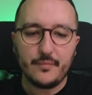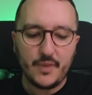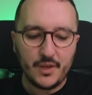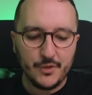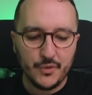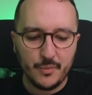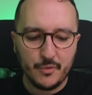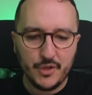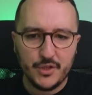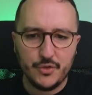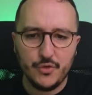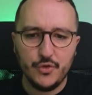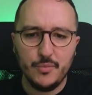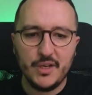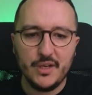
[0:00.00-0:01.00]
So I'm going to
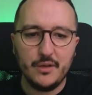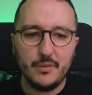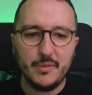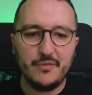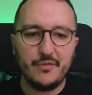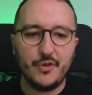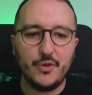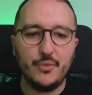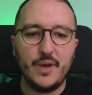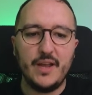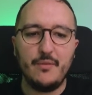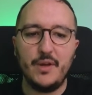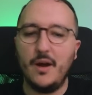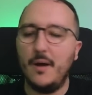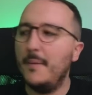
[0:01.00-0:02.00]
zoom a little bit for you.
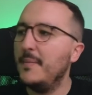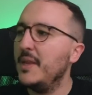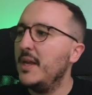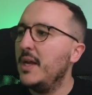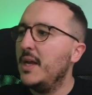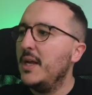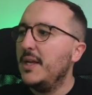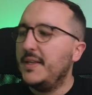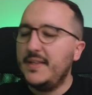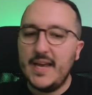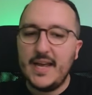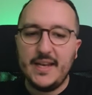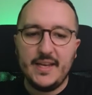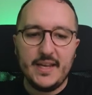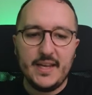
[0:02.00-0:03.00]
Here we are.
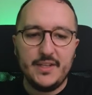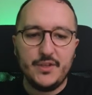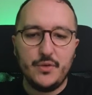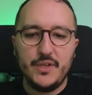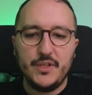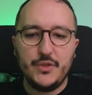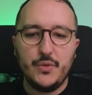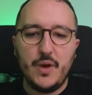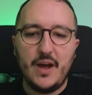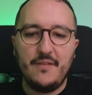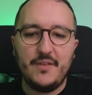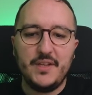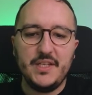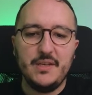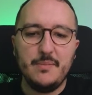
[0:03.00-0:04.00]
Then it's going to
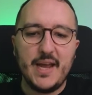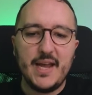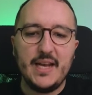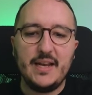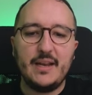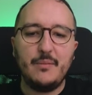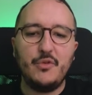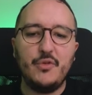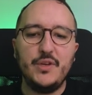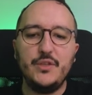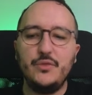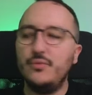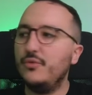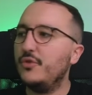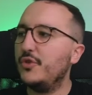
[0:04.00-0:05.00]
have an email and I'm going
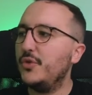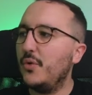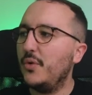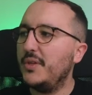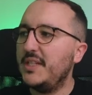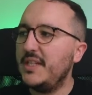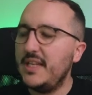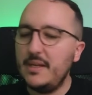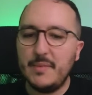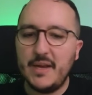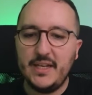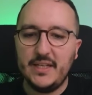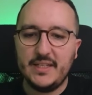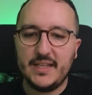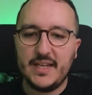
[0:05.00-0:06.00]
to store the
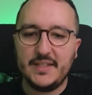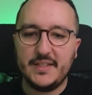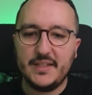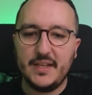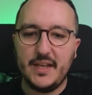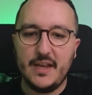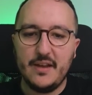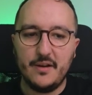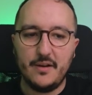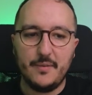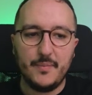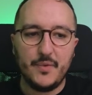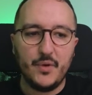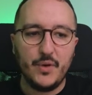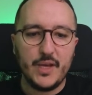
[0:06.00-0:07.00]
email text here.
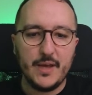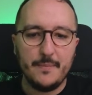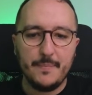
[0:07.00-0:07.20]
Okay.